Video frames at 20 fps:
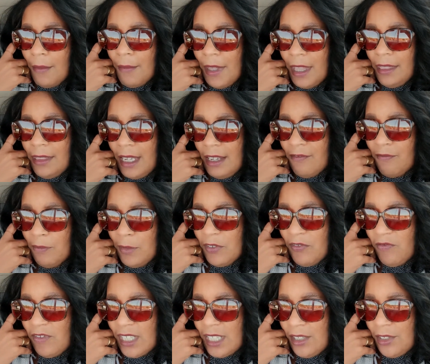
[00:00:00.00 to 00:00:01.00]
they've
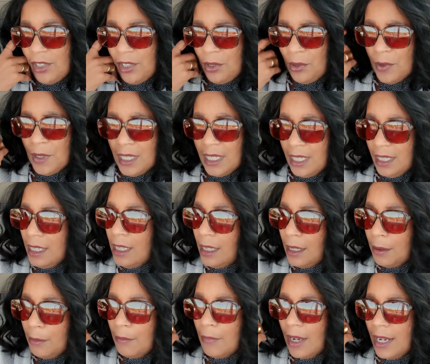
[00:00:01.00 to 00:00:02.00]
moved into.
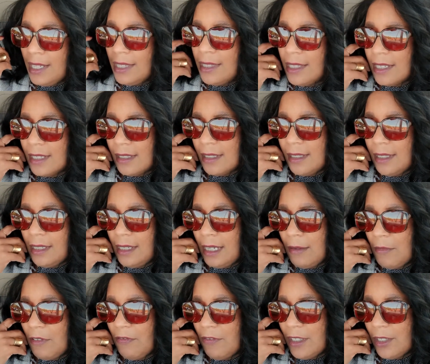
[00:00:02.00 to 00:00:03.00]
Kim, I think, is the
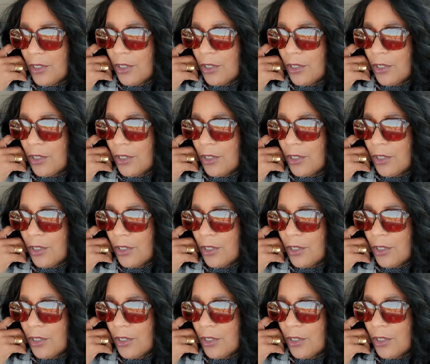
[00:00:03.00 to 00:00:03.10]
name of his